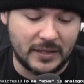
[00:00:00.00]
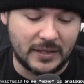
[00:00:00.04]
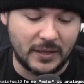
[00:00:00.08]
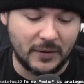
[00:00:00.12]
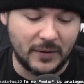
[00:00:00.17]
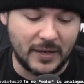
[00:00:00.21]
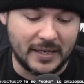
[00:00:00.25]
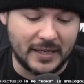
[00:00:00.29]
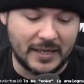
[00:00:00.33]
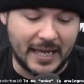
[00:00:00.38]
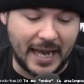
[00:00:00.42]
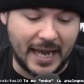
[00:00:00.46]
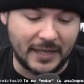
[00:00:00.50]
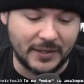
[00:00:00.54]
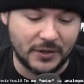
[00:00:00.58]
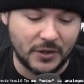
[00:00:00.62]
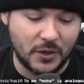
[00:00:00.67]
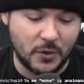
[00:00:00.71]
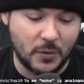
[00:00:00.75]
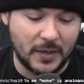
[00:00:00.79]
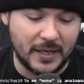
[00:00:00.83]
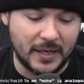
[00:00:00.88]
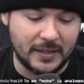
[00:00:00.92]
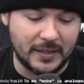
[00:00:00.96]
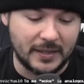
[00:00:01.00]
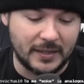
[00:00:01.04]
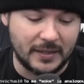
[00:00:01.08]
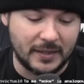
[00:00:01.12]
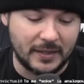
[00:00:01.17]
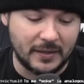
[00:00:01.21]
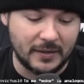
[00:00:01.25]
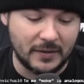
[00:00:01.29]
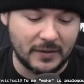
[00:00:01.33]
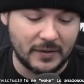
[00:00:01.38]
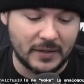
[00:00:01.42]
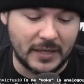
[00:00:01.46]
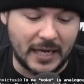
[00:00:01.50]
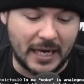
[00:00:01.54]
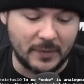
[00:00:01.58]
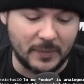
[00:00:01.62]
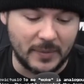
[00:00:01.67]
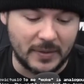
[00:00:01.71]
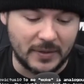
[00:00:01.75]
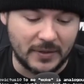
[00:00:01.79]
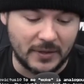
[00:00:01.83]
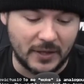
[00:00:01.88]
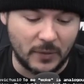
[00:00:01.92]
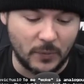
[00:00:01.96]
there a yes queen in here? There's got to
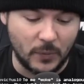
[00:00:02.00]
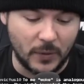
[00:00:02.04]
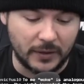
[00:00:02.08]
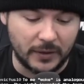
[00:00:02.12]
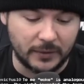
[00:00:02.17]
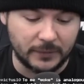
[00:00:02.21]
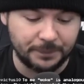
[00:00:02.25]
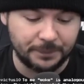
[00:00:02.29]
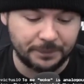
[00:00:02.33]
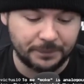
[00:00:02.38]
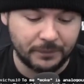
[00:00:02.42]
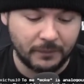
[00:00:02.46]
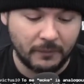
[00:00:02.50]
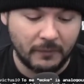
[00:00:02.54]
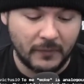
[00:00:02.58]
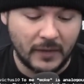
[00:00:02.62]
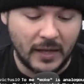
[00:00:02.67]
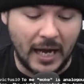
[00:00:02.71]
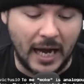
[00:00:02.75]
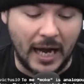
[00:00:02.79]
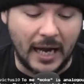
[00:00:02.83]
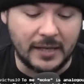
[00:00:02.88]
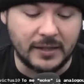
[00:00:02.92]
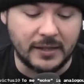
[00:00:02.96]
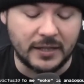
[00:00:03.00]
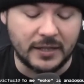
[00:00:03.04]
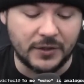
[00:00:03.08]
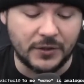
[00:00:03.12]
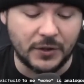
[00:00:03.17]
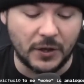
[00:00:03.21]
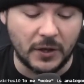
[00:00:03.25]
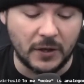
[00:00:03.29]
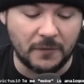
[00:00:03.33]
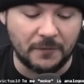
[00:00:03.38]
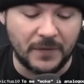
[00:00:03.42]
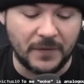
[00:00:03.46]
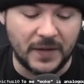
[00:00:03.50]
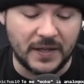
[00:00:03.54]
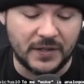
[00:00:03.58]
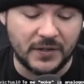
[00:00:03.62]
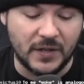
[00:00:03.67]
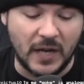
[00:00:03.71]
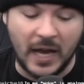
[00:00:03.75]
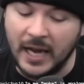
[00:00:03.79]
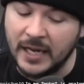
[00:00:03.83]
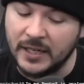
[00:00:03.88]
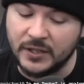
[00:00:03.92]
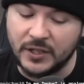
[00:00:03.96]
be somewhere. "I deserve this.
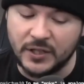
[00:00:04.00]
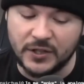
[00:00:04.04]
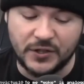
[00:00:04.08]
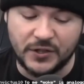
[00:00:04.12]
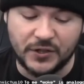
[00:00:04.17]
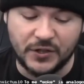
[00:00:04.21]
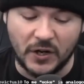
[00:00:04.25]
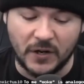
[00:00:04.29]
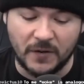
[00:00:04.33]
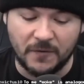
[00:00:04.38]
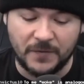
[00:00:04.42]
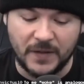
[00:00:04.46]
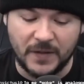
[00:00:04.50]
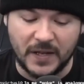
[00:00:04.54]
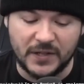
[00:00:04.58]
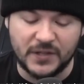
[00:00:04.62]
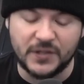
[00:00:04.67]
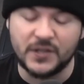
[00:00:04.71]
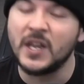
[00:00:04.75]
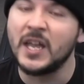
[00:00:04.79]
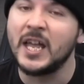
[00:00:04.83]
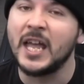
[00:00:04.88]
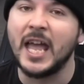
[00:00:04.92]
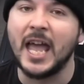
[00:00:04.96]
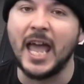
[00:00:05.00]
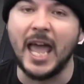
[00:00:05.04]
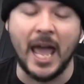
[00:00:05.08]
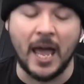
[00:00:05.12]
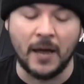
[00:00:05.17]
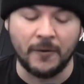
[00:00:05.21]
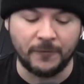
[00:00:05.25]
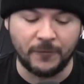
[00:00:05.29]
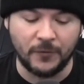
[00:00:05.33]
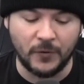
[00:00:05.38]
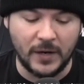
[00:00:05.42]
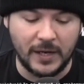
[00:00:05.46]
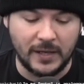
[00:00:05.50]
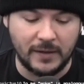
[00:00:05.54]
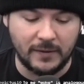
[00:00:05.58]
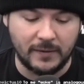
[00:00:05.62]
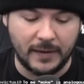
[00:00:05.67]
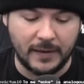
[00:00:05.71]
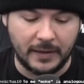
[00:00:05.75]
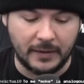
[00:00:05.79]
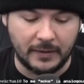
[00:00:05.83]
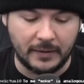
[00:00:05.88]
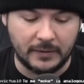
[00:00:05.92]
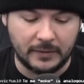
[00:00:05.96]
I deserve this.
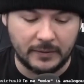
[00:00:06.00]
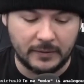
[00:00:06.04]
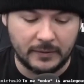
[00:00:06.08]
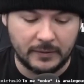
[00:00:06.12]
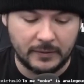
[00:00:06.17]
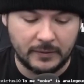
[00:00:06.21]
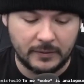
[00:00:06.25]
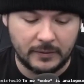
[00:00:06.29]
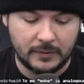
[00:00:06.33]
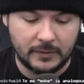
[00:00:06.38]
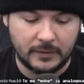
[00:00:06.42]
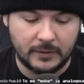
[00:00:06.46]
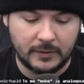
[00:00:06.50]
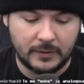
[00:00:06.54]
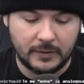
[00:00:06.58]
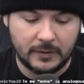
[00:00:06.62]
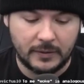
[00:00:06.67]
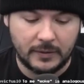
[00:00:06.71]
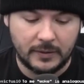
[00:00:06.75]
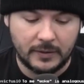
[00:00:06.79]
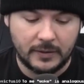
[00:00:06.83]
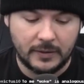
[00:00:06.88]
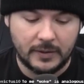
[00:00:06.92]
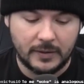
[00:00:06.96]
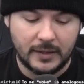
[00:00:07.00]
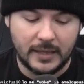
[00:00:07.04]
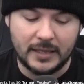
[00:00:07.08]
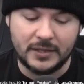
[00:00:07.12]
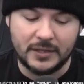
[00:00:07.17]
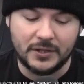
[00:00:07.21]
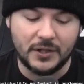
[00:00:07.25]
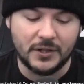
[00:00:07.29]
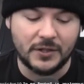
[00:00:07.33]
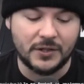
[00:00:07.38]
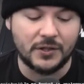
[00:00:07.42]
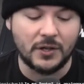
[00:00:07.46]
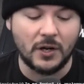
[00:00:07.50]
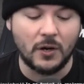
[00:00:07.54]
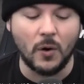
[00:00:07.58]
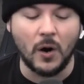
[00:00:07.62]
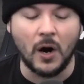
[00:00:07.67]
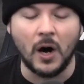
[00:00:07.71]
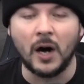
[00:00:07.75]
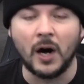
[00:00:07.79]
Everything." It's just so awful.